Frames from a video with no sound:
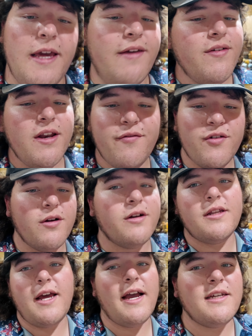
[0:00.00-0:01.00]
Even if you're
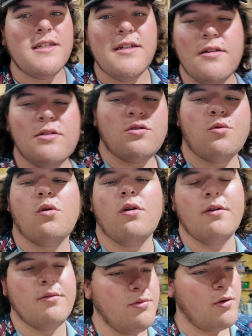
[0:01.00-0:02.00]
in Texas
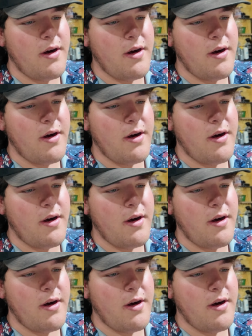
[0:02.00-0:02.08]
or